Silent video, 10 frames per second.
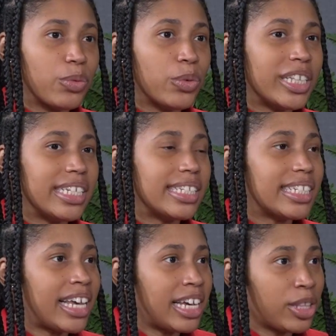really
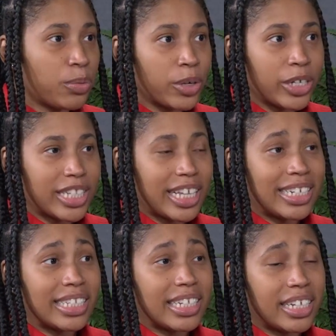saying the words that they
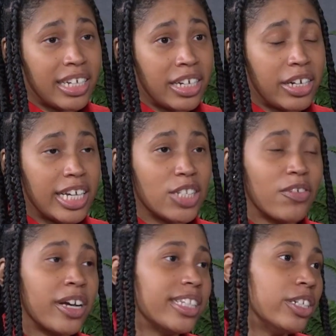need to hear as
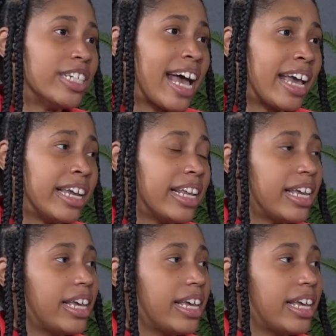far as their diet